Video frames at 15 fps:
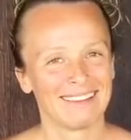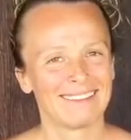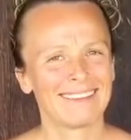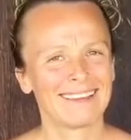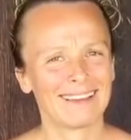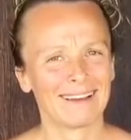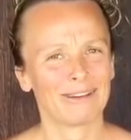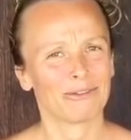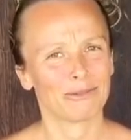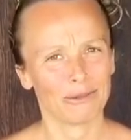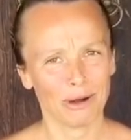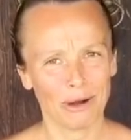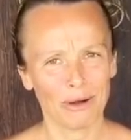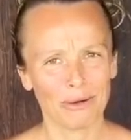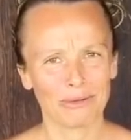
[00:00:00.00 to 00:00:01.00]
think
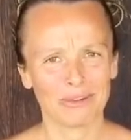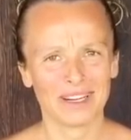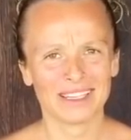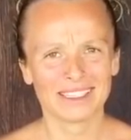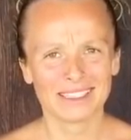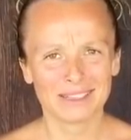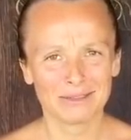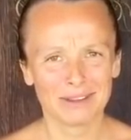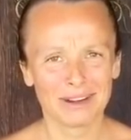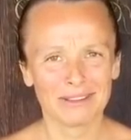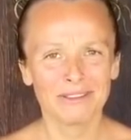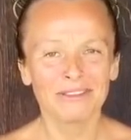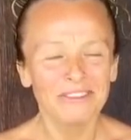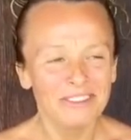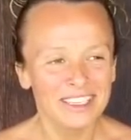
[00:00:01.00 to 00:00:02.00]
raw
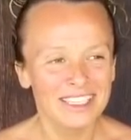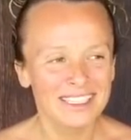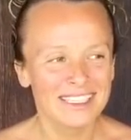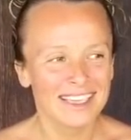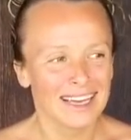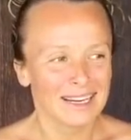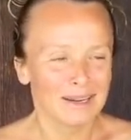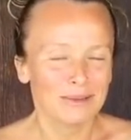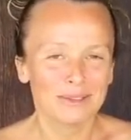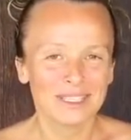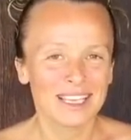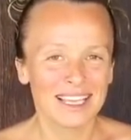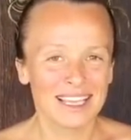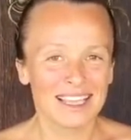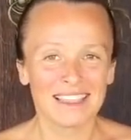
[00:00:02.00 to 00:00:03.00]
restaurant feast that I
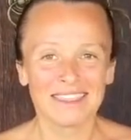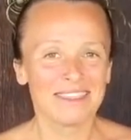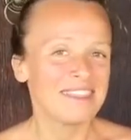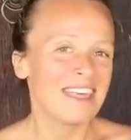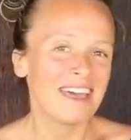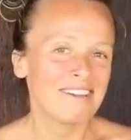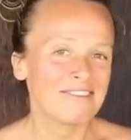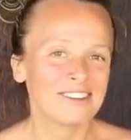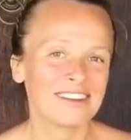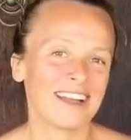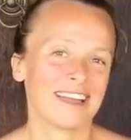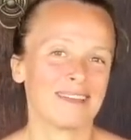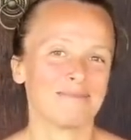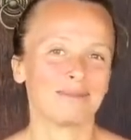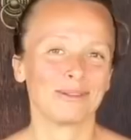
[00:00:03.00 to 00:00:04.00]
was never
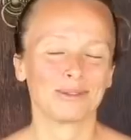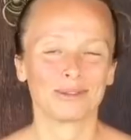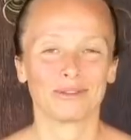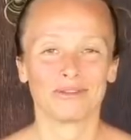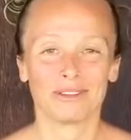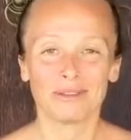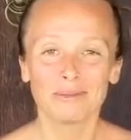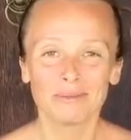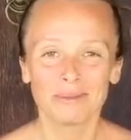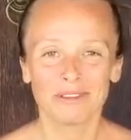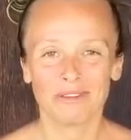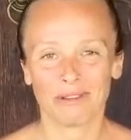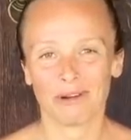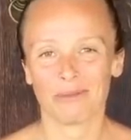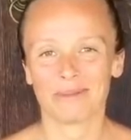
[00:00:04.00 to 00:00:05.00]
able to film
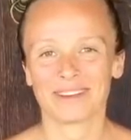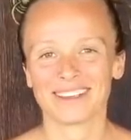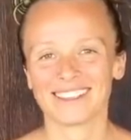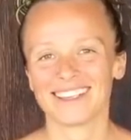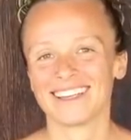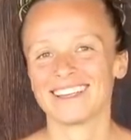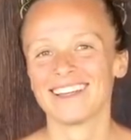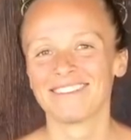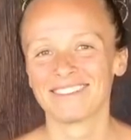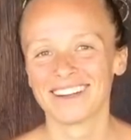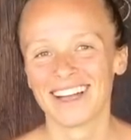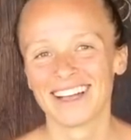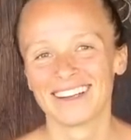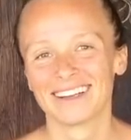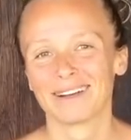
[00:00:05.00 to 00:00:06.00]
before because I
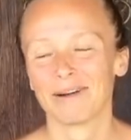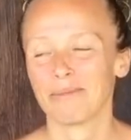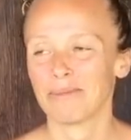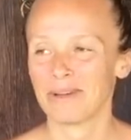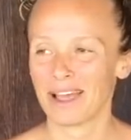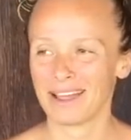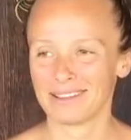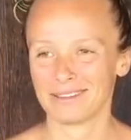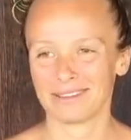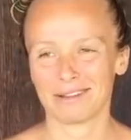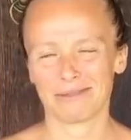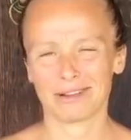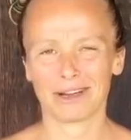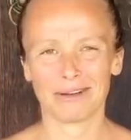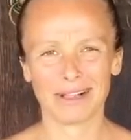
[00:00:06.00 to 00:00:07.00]
never had a companion
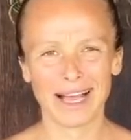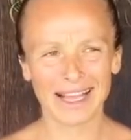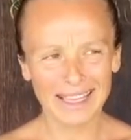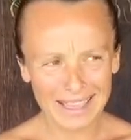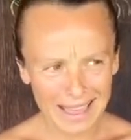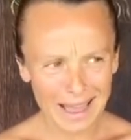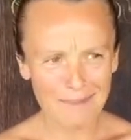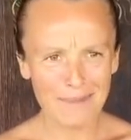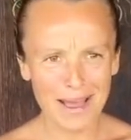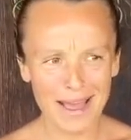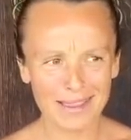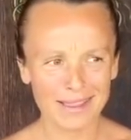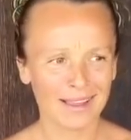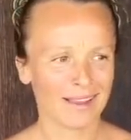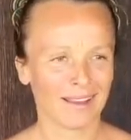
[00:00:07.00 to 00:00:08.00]
that would go like, yeah
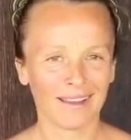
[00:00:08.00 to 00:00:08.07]
man,